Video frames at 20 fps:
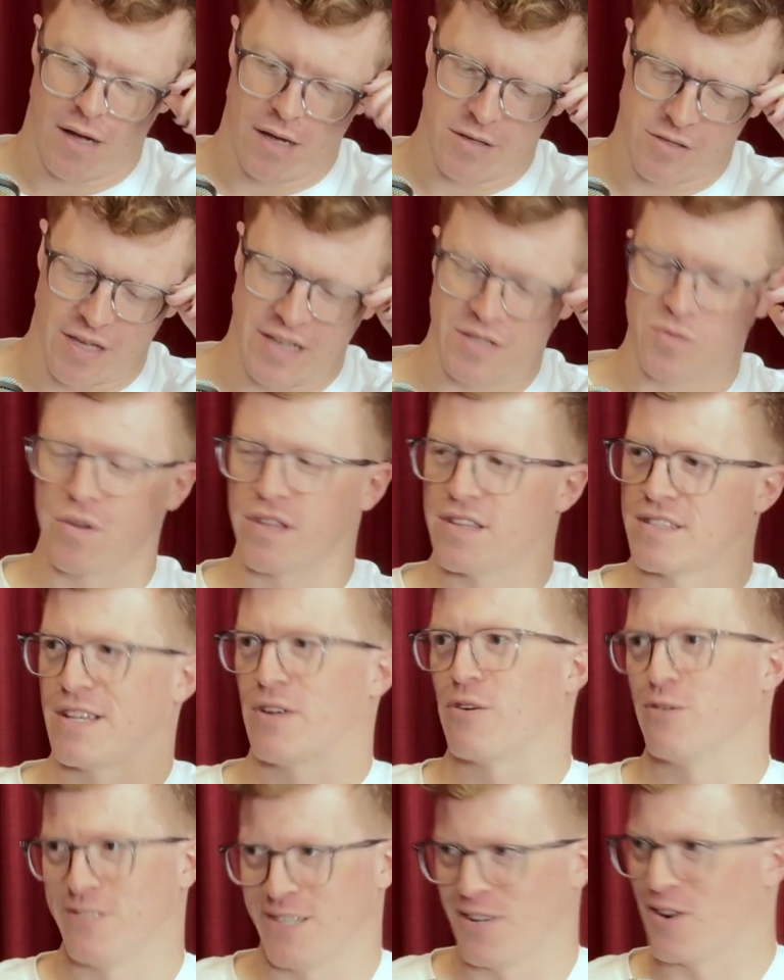So that's where the
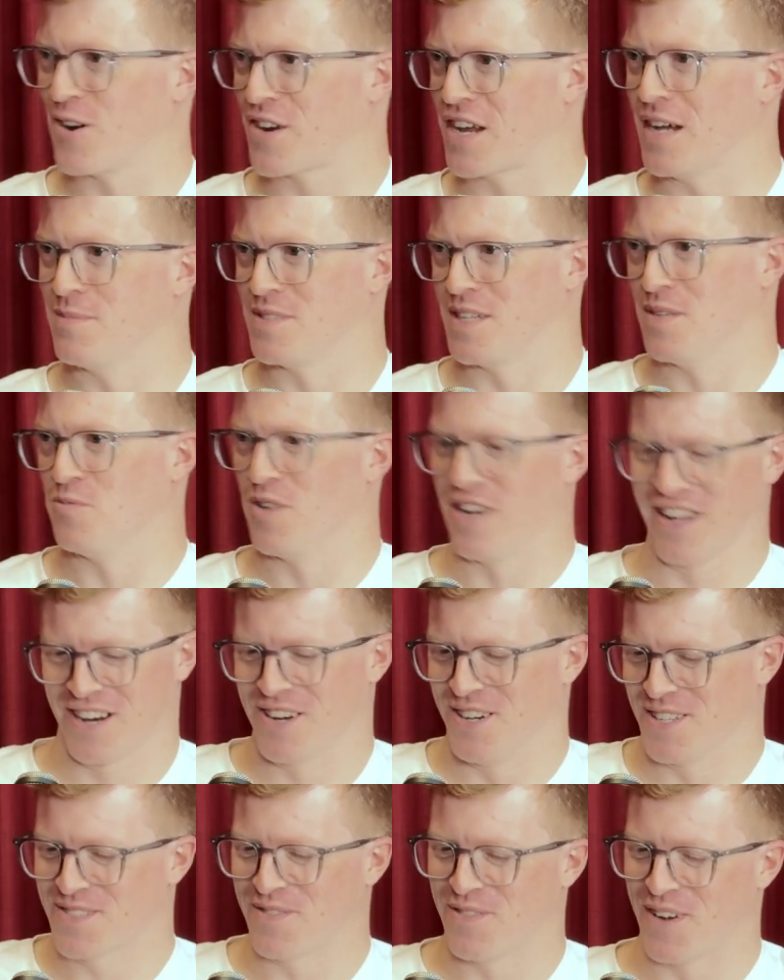0/0 comes in when it
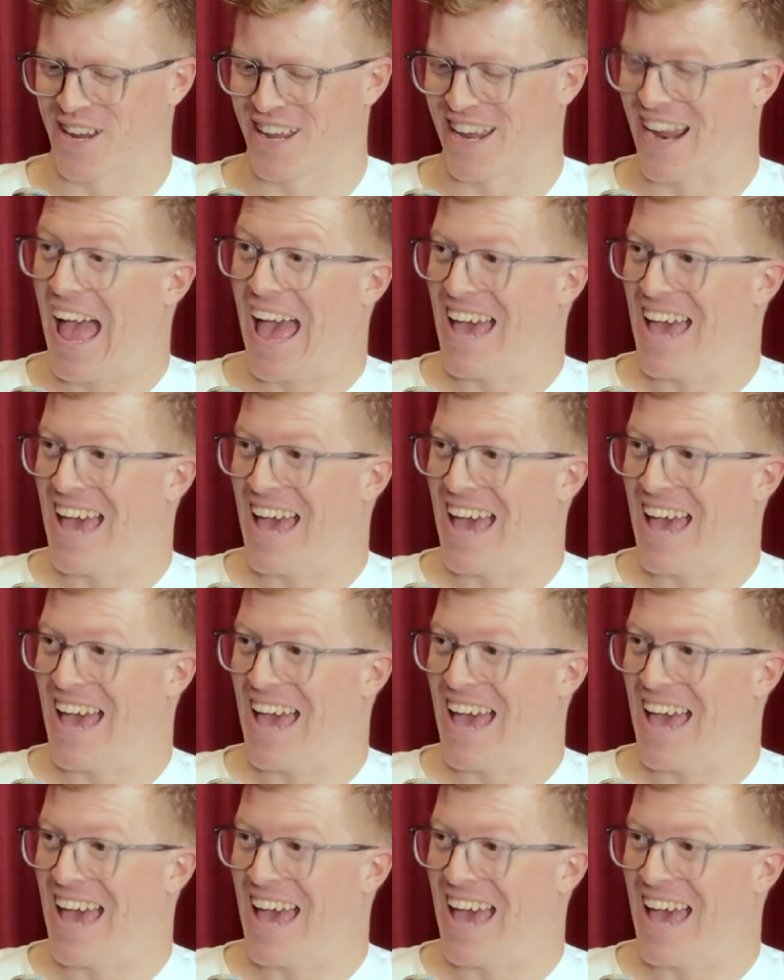costs fucking